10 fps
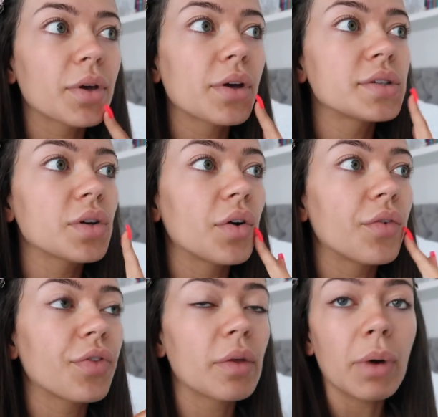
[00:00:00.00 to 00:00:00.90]
because
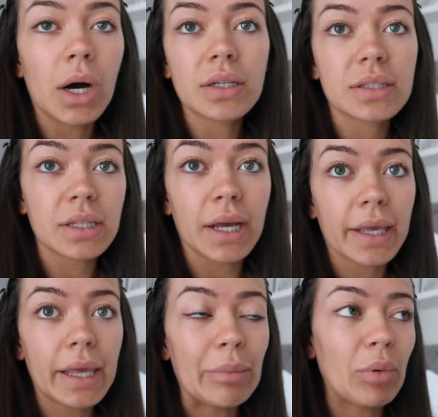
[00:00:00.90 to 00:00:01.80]
of the masks that I
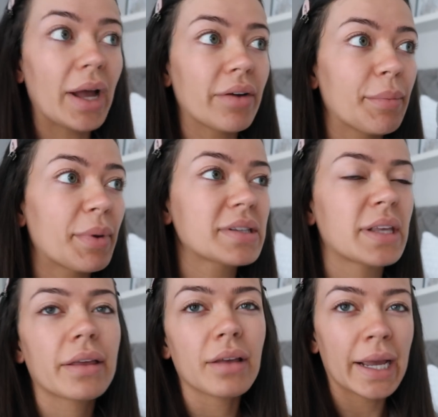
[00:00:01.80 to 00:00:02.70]
keep wearing, because
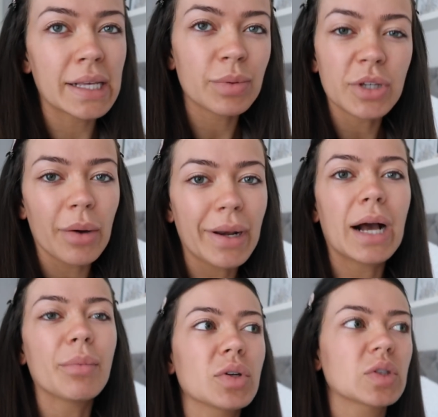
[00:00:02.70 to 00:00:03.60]
I guess we're going
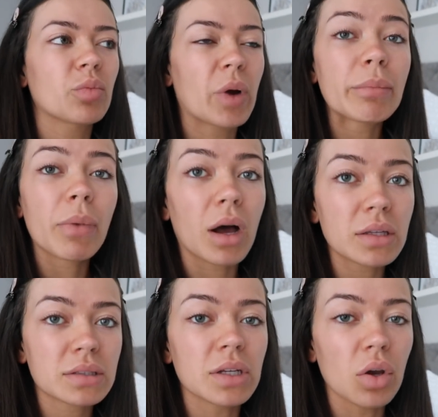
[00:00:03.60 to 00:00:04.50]
out more, so I'm wearing
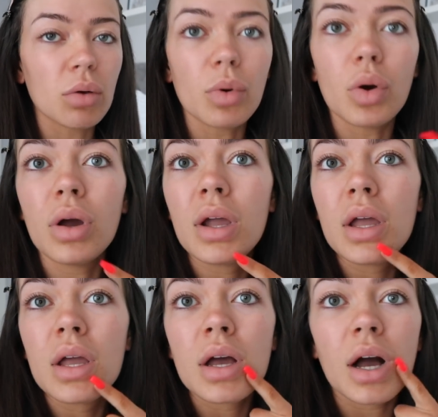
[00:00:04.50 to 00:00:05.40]
masks a lot more,
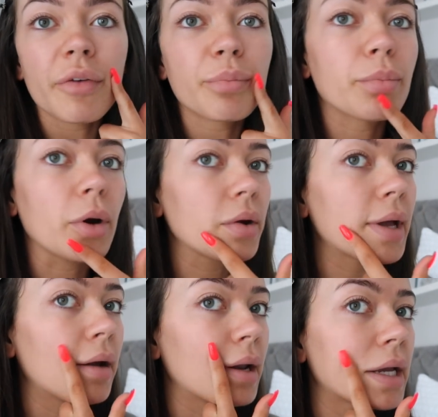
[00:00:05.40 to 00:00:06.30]
I broke
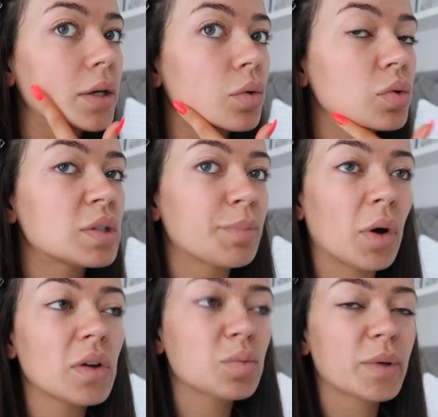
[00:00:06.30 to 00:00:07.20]
out like in all
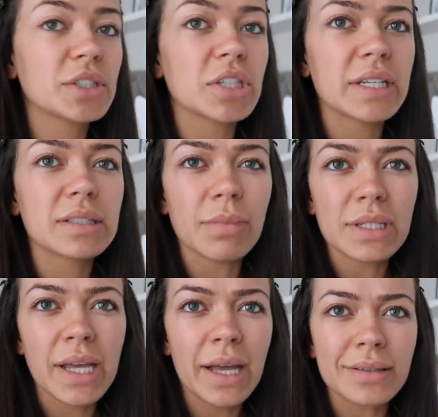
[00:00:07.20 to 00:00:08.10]
spots, which is, my
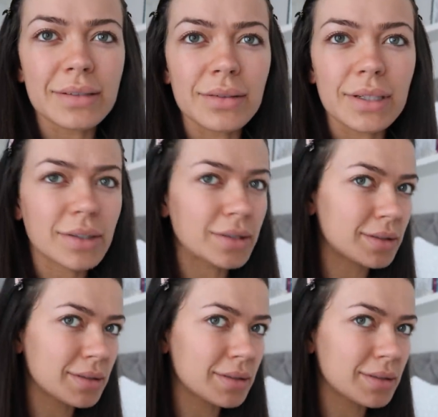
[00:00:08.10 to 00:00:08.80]
tan doesn't look good,